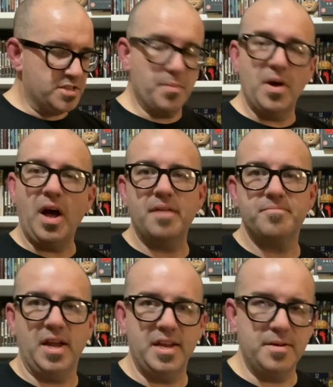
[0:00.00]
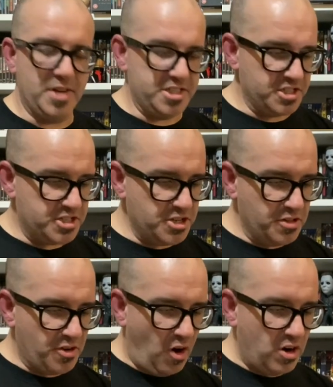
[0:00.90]
I did mention too,
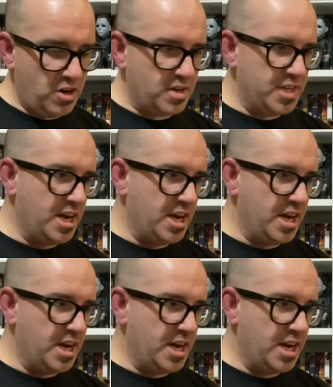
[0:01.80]
there are,